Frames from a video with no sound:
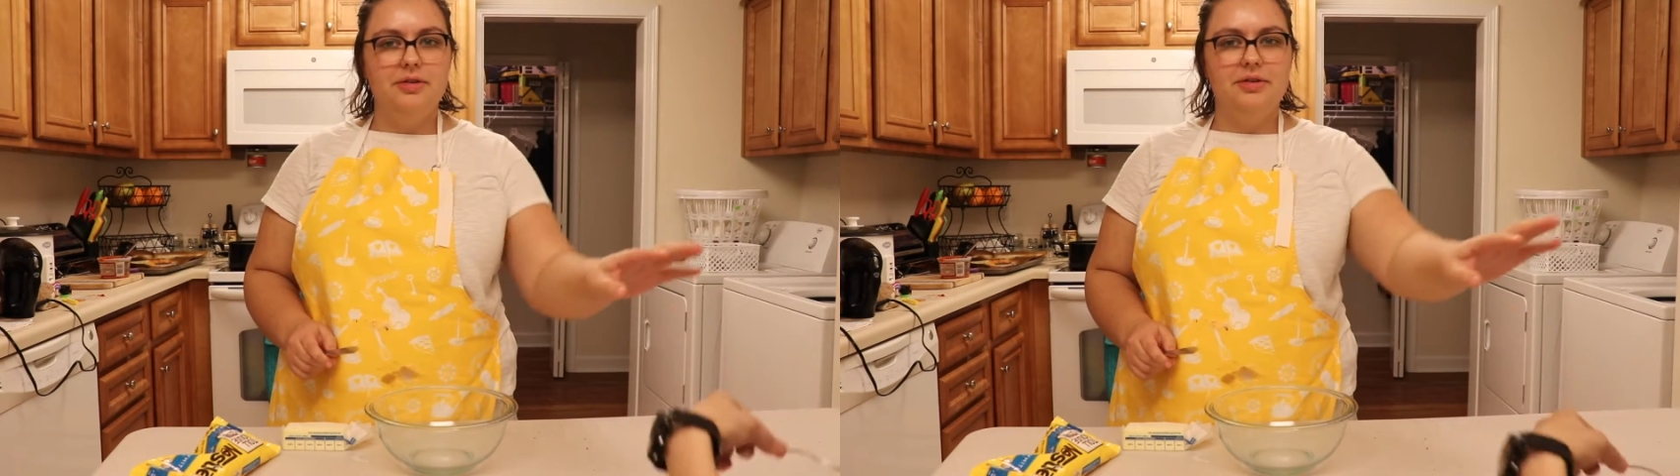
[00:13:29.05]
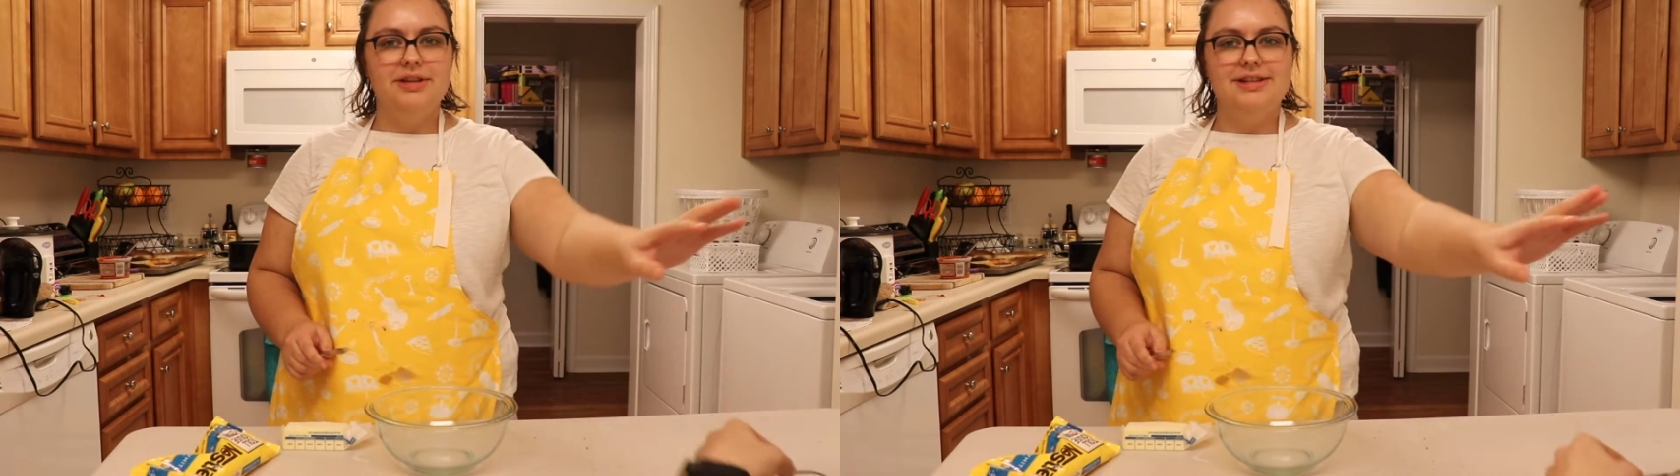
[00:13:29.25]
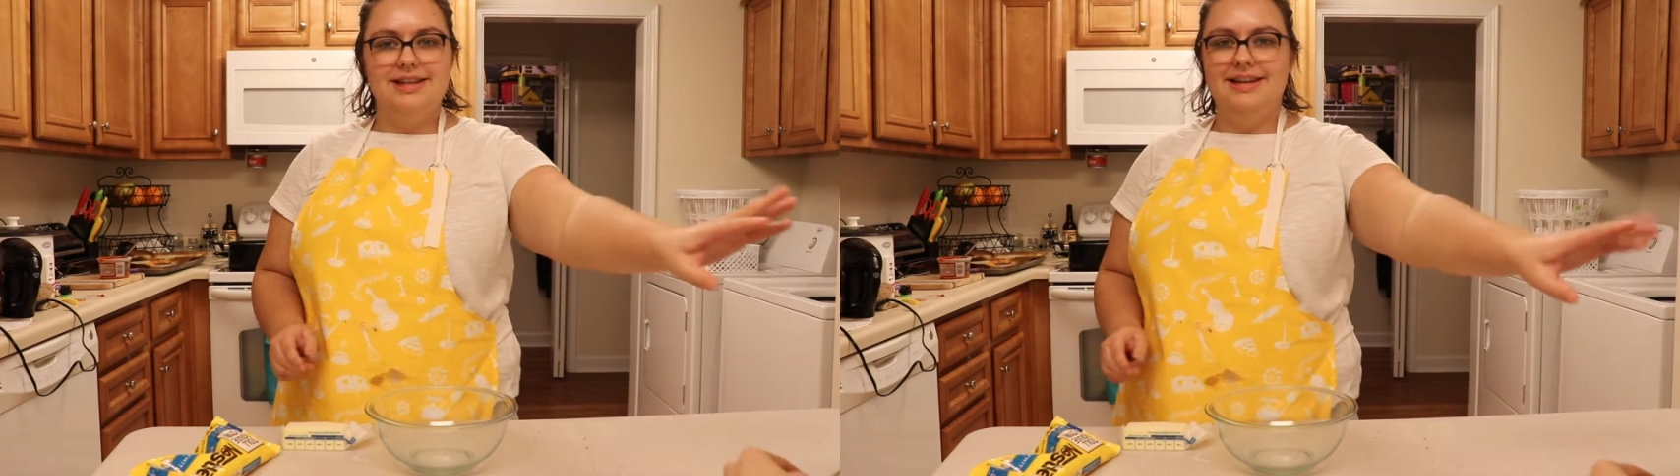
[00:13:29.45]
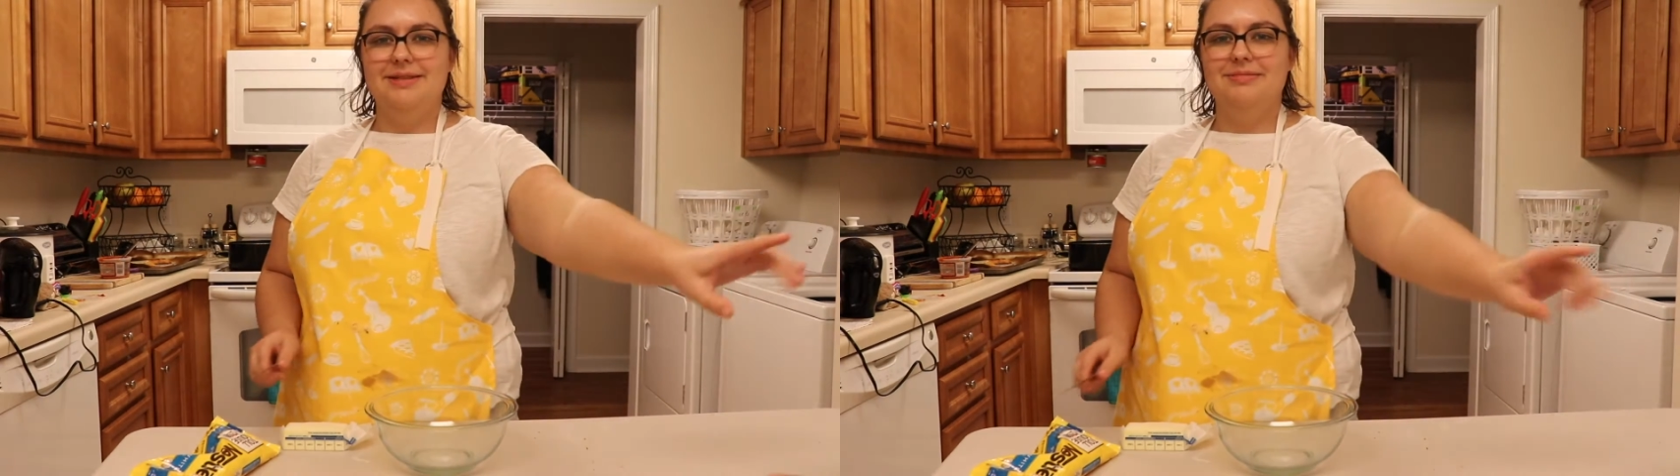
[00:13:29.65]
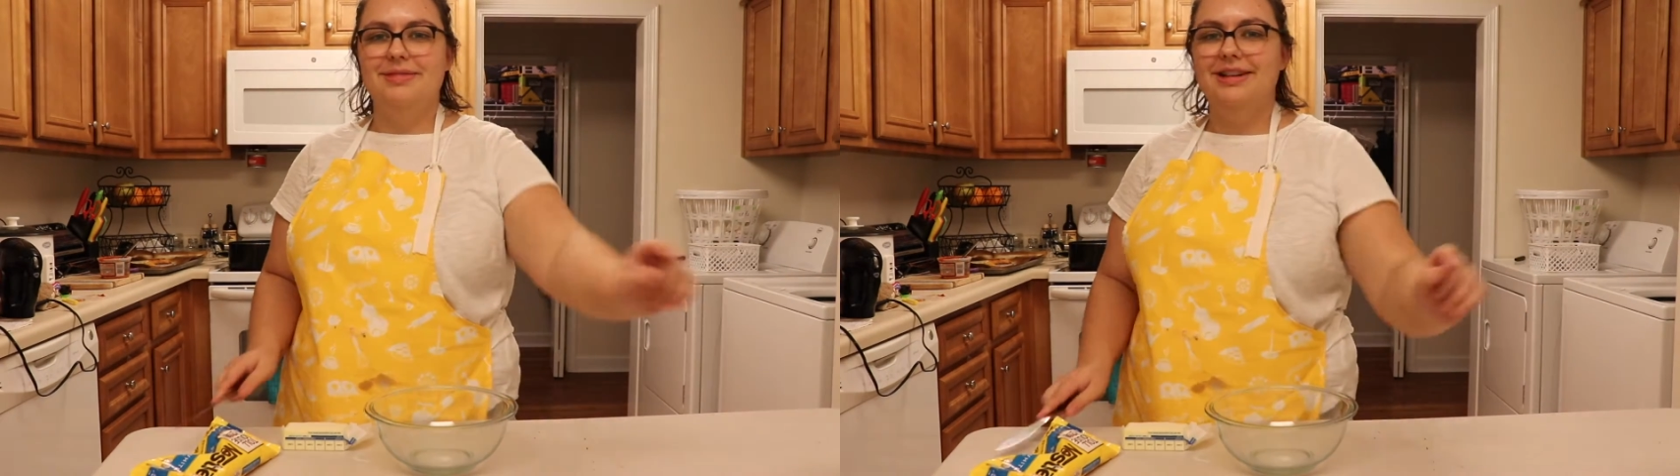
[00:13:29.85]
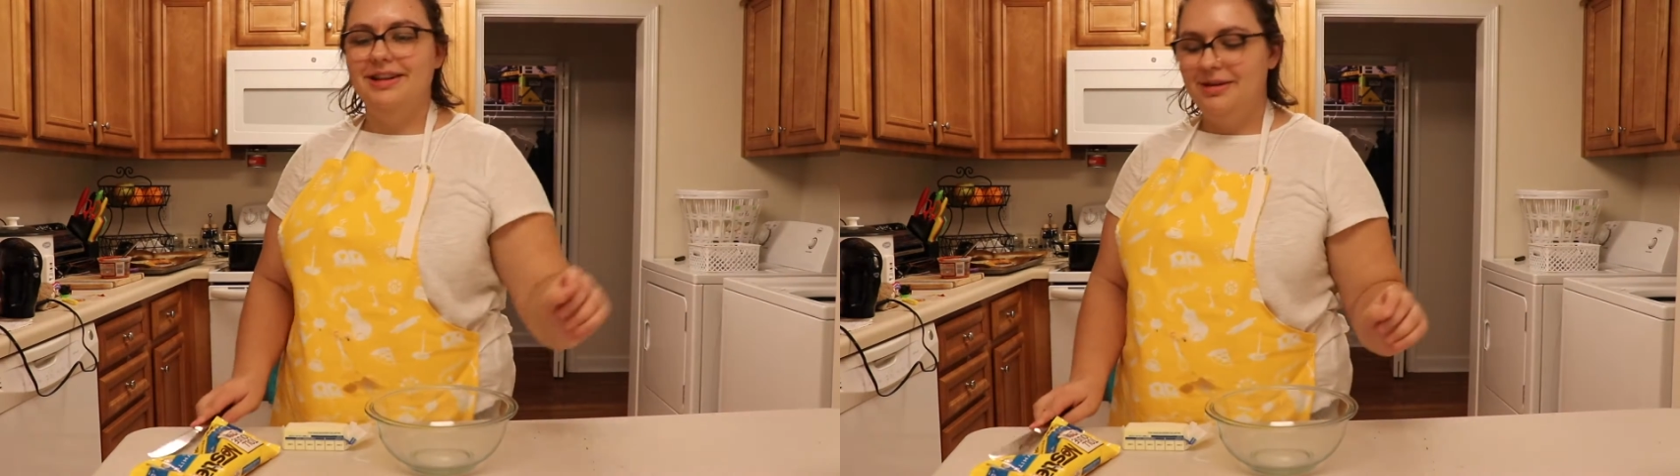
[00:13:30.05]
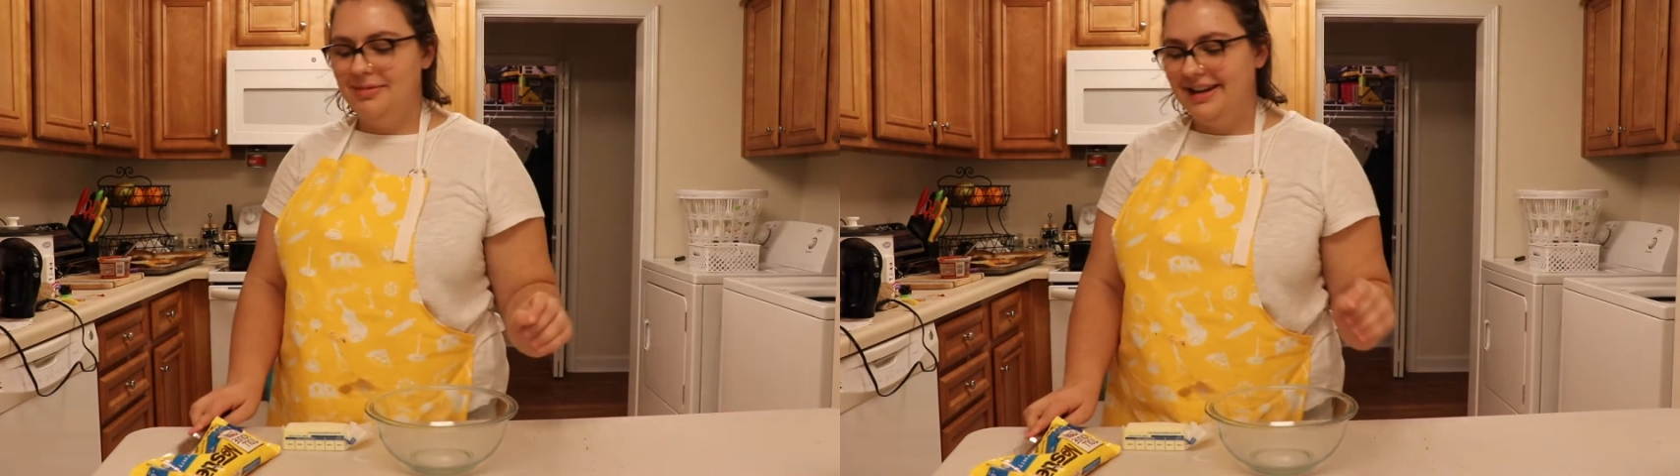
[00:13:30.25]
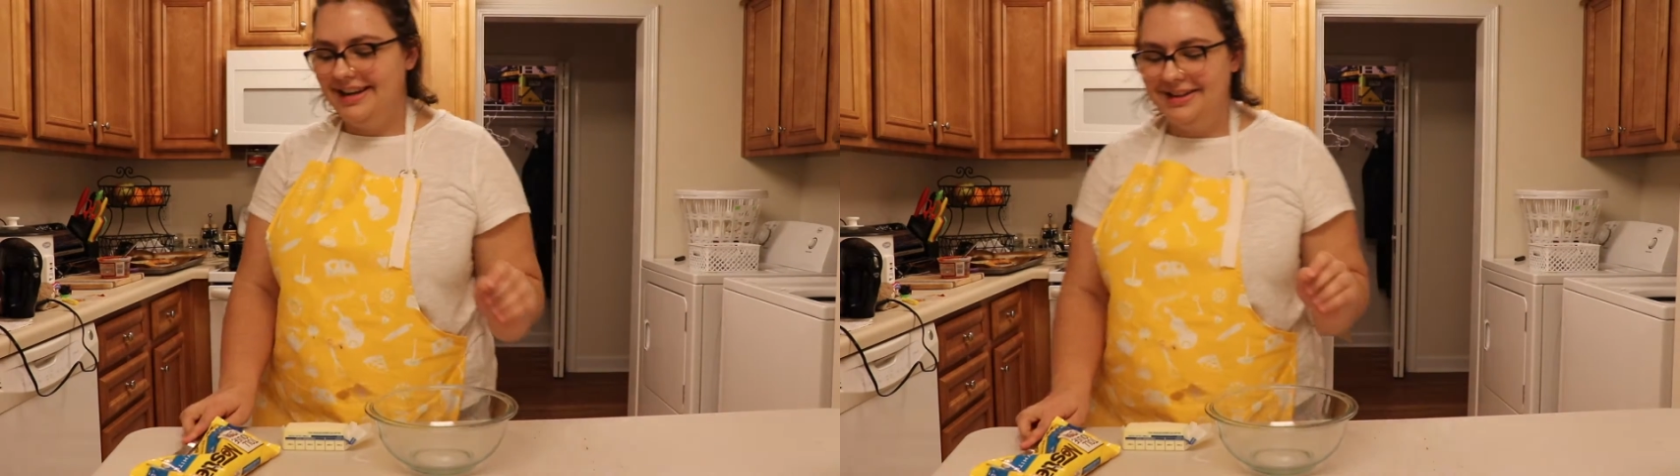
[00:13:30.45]
You can see him a little
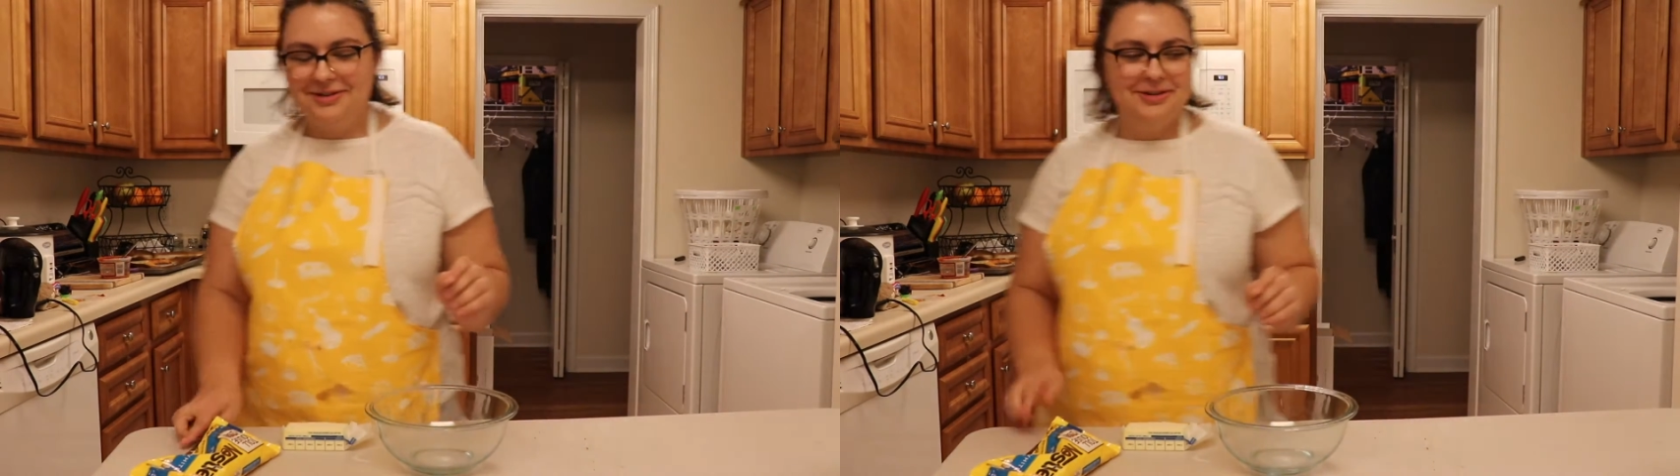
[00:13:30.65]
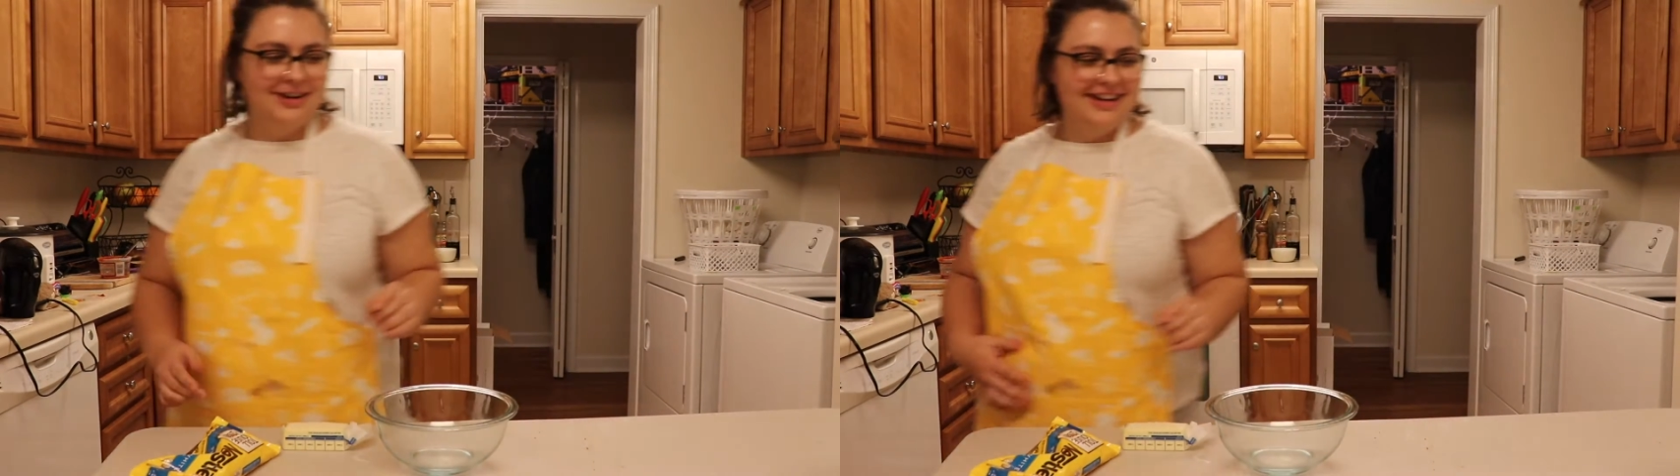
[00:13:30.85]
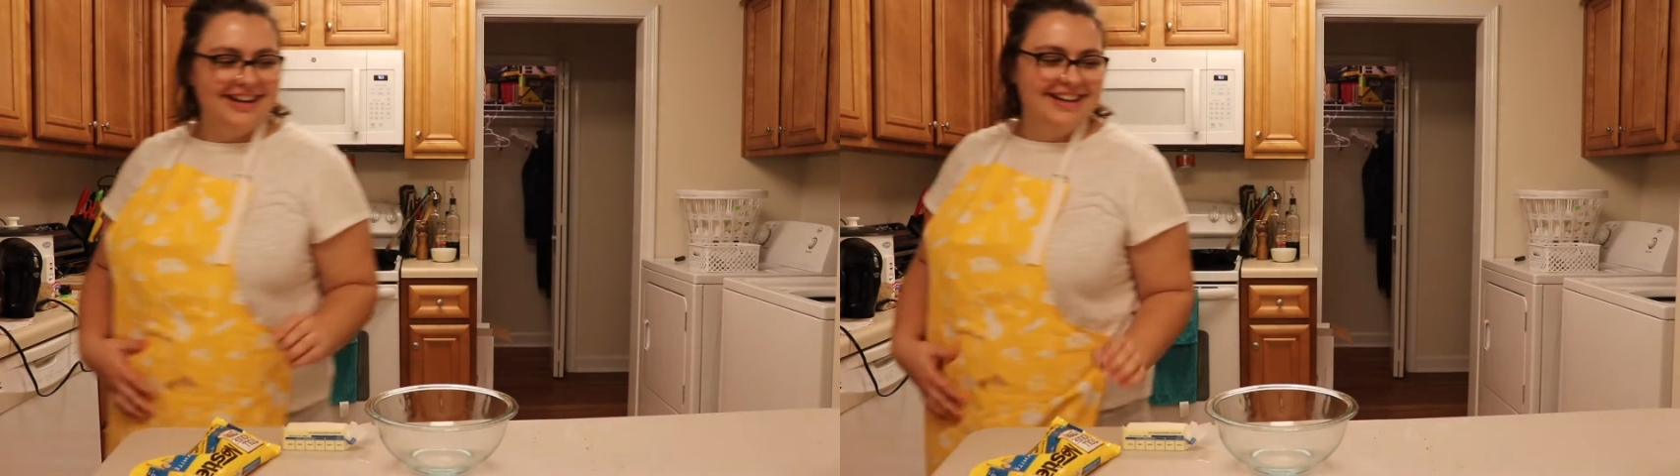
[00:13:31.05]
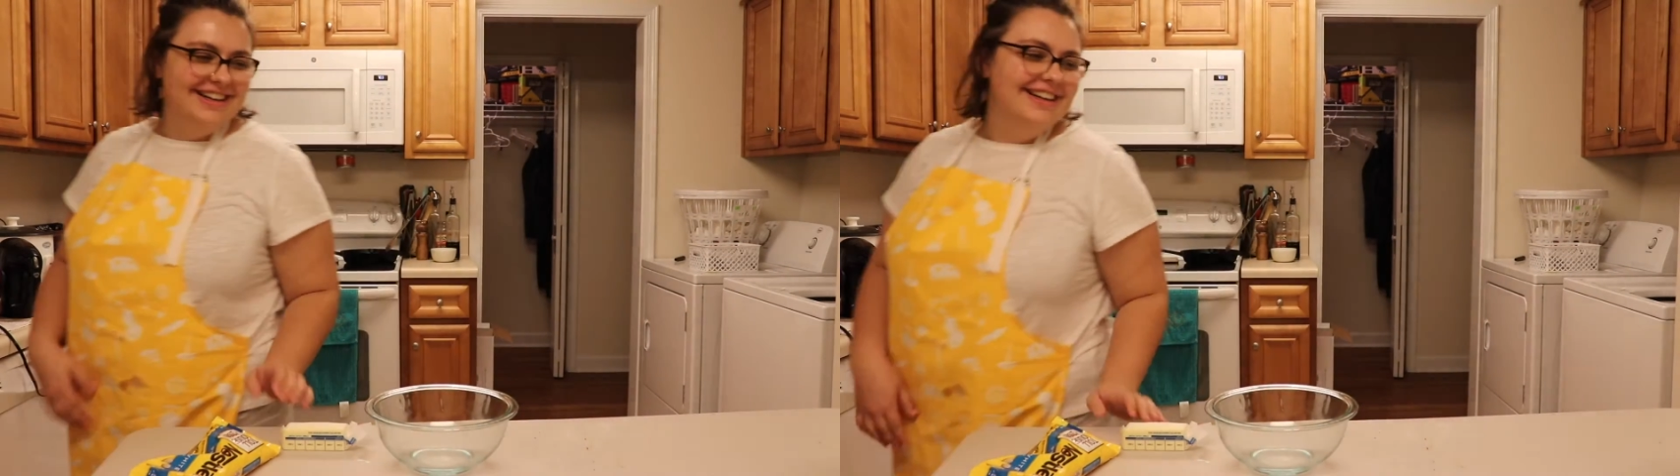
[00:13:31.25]
bit in the corner.